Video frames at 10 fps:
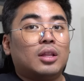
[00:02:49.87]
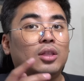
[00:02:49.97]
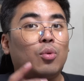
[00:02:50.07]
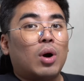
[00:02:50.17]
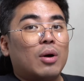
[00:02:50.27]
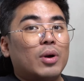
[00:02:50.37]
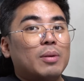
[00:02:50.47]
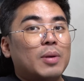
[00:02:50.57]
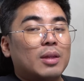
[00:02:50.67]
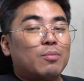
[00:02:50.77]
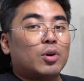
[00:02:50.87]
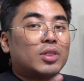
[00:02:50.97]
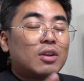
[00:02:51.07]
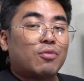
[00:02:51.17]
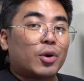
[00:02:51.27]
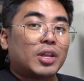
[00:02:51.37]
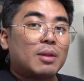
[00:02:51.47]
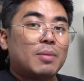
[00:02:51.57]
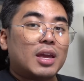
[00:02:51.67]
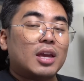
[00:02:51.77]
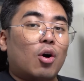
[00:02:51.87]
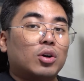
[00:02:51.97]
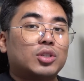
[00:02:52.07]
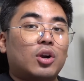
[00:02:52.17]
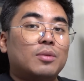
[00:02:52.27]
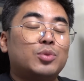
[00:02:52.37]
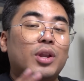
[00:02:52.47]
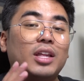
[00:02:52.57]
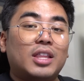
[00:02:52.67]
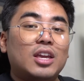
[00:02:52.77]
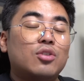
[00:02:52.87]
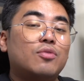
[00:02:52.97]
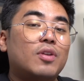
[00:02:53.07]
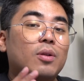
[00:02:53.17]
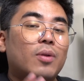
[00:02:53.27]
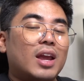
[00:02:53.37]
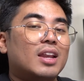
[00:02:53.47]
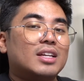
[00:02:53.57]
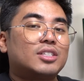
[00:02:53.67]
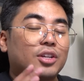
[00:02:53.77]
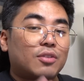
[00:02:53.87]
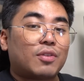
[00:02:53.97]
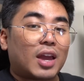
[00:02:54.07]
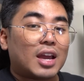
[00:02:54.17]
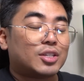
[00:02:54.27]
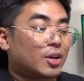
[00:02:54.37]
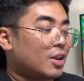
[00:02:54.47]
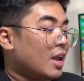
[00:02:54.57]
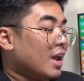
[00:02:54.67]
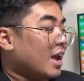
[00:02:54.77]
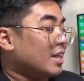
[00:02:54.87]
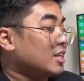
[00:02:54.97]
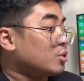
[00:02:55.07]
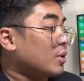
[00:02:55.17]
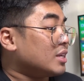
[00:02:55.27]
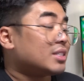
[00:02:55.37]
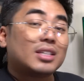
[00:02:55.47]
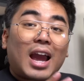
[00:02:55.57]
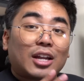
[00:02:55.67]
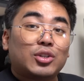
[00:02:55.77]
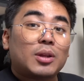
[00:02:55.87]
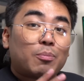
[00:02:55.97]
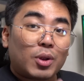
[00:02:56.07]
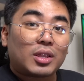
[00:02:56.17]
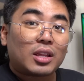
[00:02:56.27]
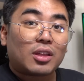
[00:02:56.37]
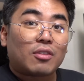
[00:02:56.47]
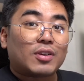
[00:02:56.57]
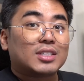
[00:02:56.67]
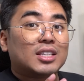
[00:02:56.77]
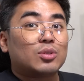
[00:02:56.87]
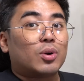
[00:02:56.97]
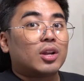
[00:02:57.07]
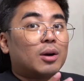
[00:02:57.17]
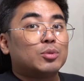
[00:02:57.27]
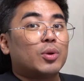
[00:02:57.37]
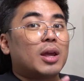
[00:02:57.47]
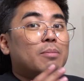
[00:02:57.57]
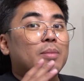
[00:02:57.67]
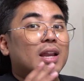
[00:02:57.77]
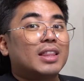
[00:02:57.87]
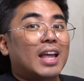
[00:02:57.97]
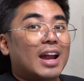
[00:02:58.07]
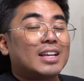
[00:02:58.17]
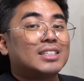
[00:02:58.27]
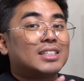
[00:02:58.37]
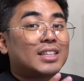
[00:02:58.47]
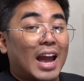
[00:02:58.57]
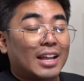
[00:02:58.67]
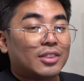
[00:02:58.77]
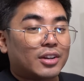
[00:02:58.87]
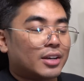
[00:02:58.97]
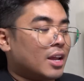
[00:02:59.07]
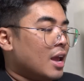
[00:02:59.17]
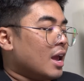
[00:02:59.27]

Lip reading: The HUAWEI Matebook D14 BE also comes with a TUV Rainland certification, and this one is actually pretty tough as this one comes with a military standard.